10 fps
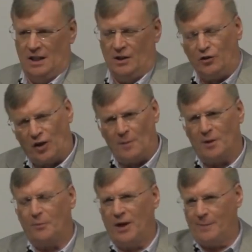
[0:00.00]
And some of
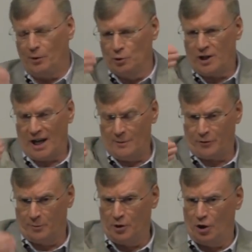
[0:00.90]
the people who came
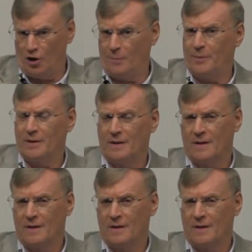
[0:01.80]
from Europe